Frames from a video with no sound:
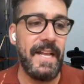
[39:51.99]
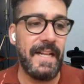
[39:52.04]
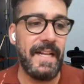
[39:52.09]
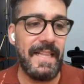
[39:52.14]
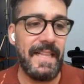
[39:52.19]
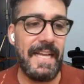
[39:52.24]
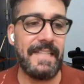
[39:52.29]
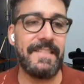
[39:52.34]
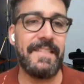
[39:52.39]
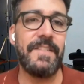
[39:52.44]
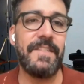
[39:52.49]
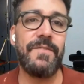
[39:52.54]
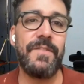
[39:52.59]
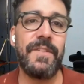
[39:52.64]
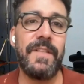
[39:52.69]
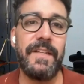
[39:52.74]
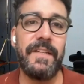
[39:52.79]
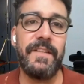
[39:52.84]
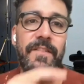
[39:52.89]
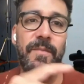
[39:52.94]
classes
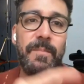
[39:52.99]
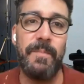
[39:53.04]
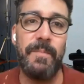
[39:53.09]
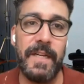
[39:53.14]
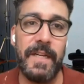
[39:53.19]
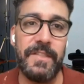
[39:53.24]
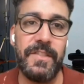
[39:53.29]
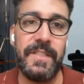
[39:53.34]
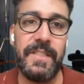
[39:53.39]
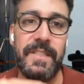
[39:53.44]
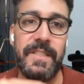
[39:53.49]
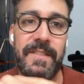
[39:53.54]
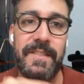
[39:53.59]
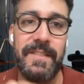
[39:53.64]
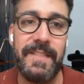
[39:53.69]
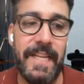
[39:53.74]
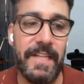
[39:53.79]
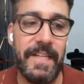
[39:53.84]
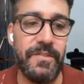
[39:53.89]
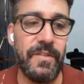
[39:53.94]
related to budgeting
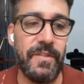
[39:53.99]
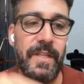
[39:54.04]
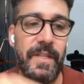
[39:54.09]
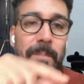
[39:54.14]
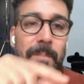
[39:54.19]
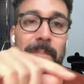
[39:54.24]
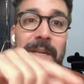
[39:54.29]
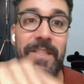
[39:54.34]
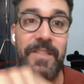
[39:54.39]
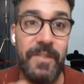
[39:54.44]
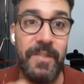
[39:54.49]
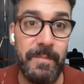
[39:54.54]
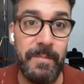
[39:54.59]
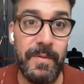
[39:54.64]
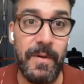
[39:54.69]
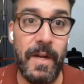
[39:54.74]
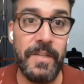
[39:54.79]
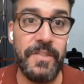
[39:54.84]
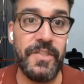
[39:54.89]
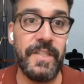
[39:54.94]
scheduling pitching
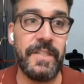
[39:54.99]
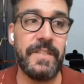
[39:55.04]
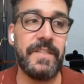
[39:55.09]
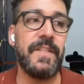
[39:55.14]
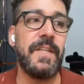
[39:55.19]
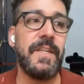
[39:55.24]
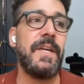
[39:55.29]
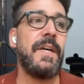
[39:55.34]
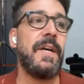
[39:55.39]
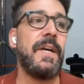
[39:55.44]
projects